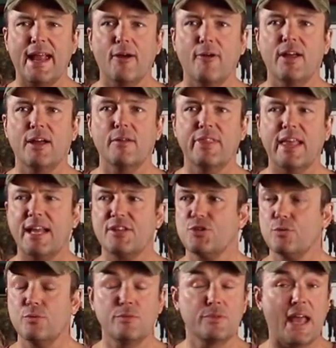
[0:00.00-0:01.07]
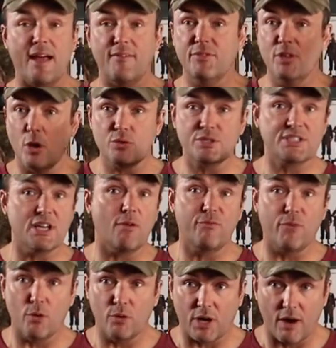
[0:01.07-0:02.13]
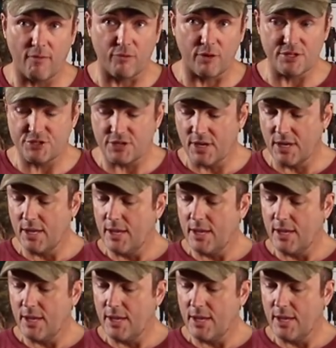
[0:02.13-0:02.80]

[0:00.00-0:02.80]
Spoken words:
area that you have no cell phone coverage.